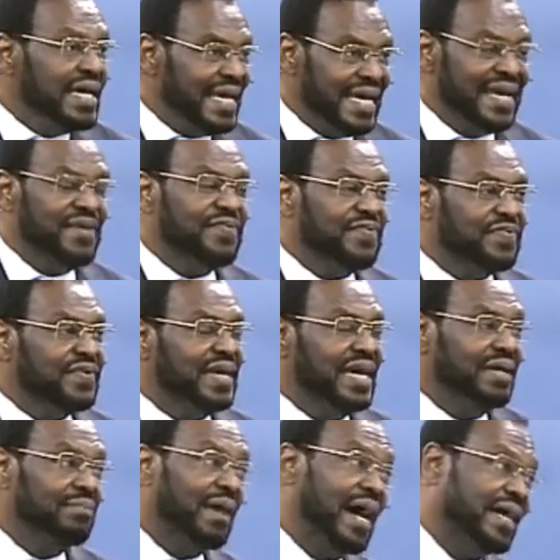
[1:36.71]
If
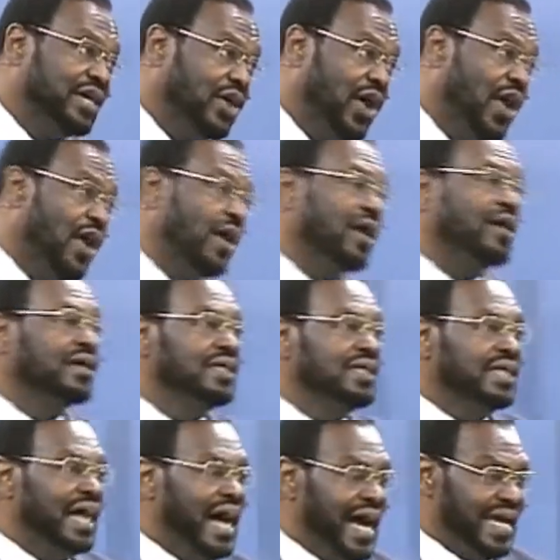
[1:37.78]
in my car
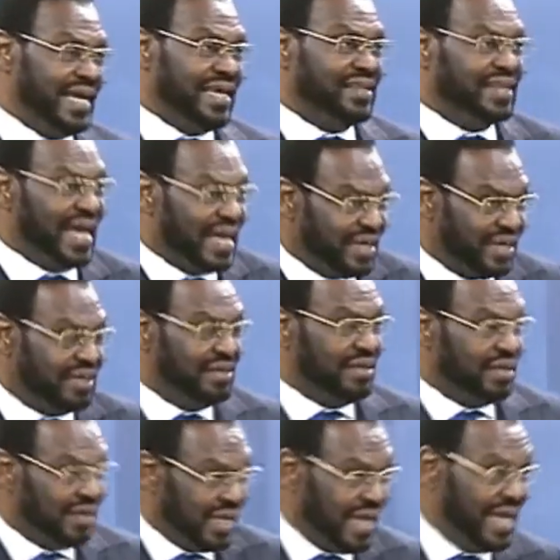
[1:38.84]
I hit that
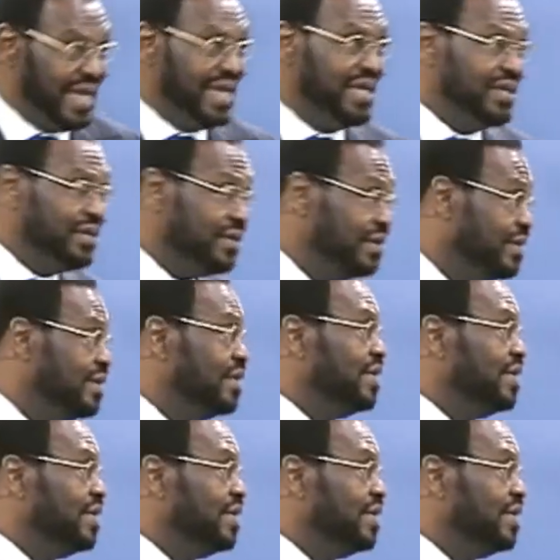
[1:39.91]
lane